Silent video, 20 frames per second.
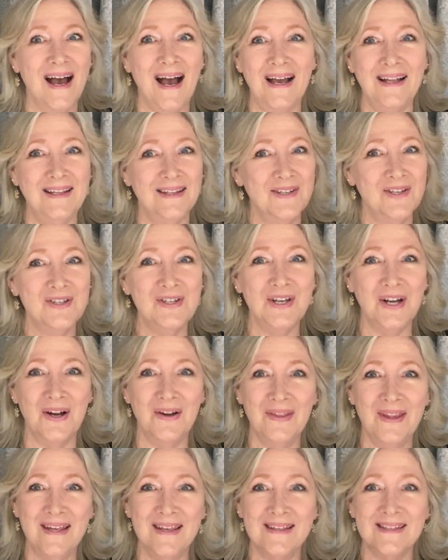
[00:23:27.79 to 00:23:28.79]
I didn't share
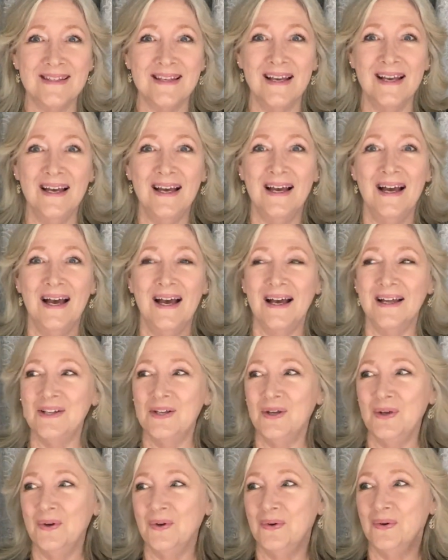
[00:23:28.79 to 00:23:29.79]
these
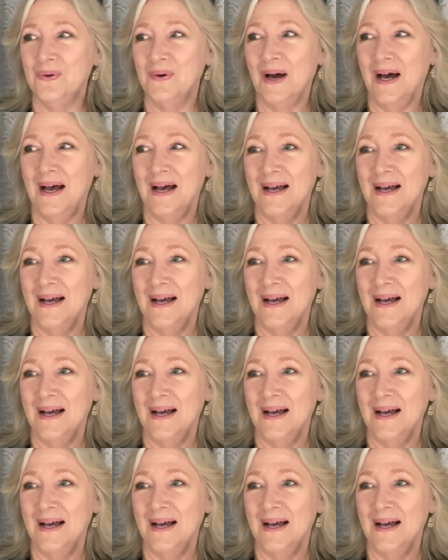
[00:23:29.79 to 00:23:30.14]
to